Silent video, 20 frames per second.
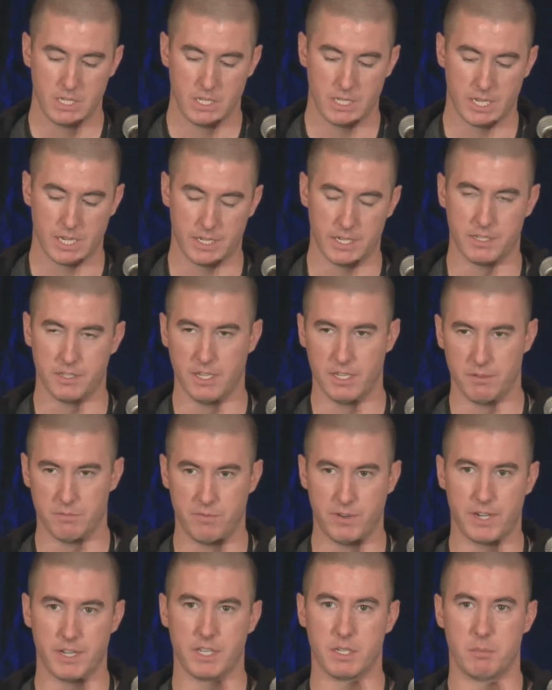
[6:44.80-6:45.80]

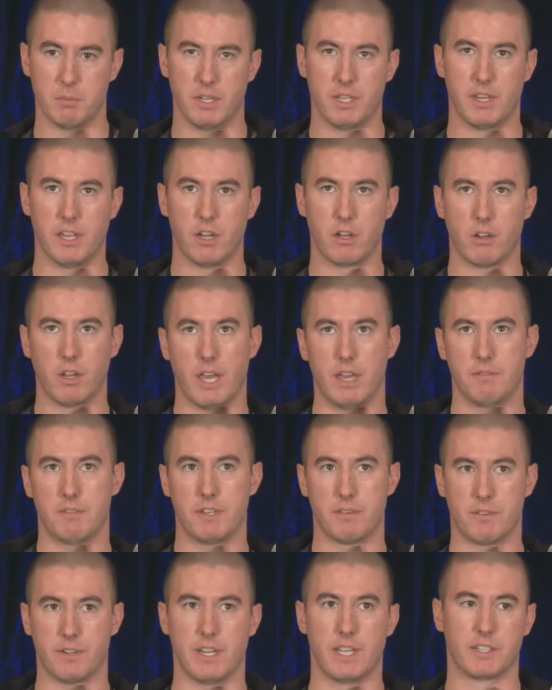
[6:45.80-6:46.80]
they all have
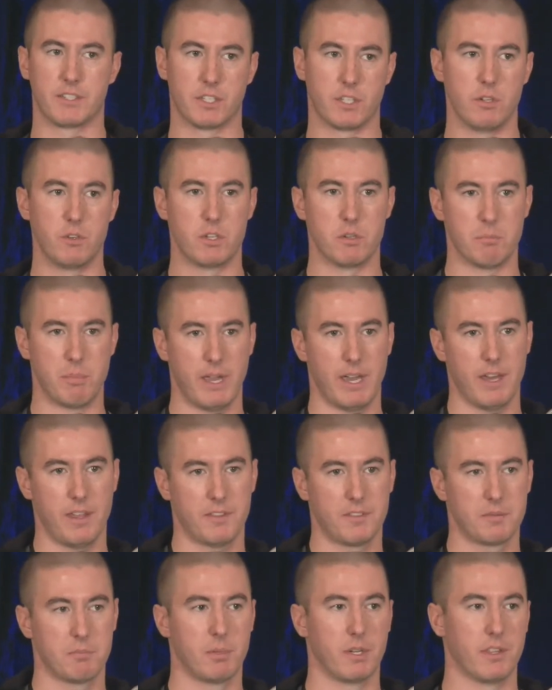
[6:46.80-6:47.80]
different execution
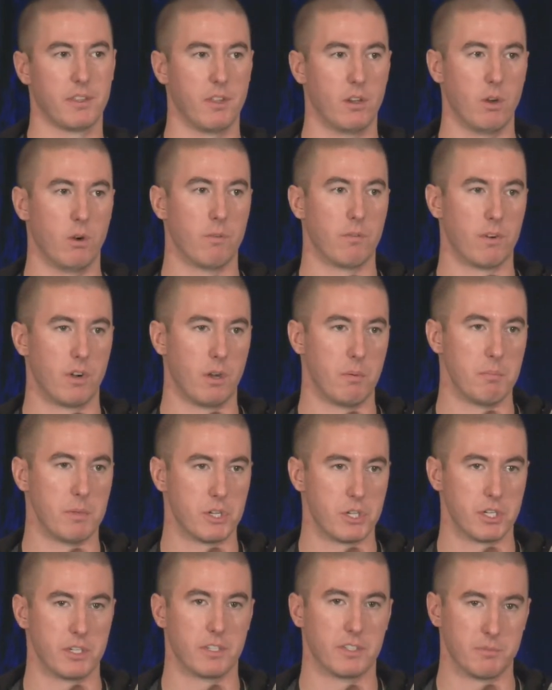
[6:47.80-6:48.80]
paths, but overall
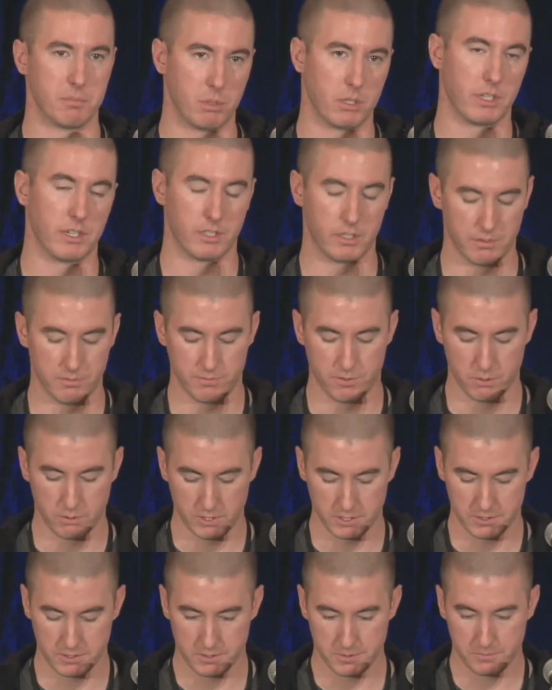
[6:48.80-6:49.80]
mission is politically
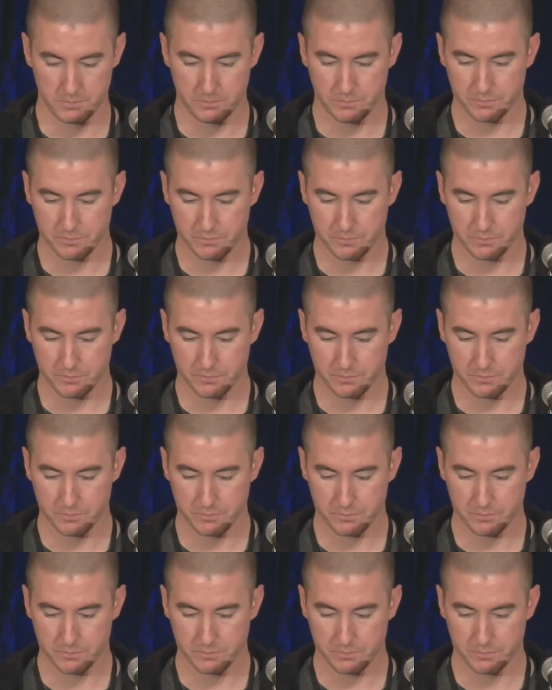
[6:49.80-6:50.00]
focused.